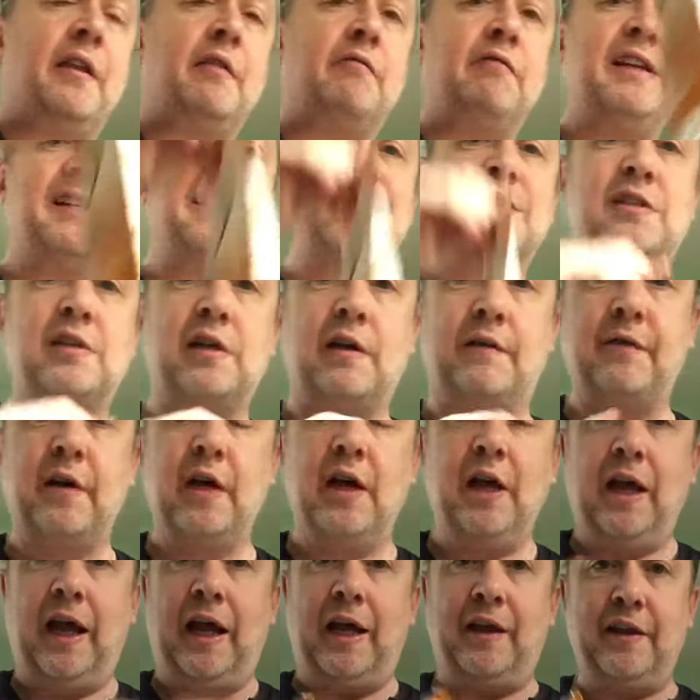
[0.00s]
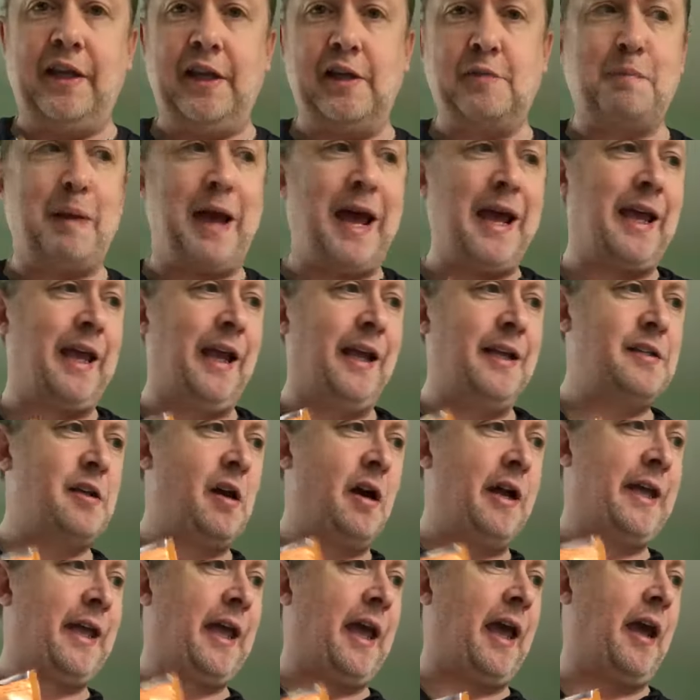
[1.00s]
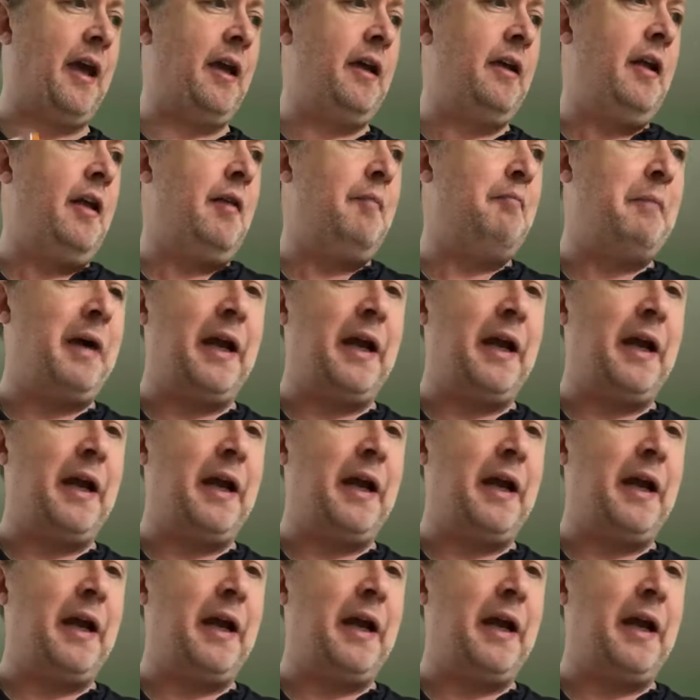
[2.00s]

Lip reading: the rest of the stuff in these packets I get